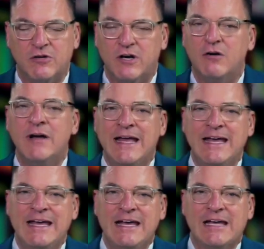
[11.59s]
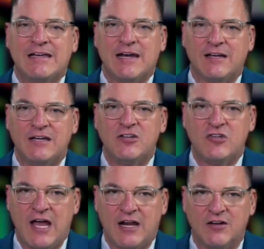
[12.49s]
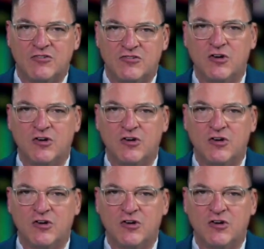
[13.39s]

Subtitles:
No, Kennedy challenged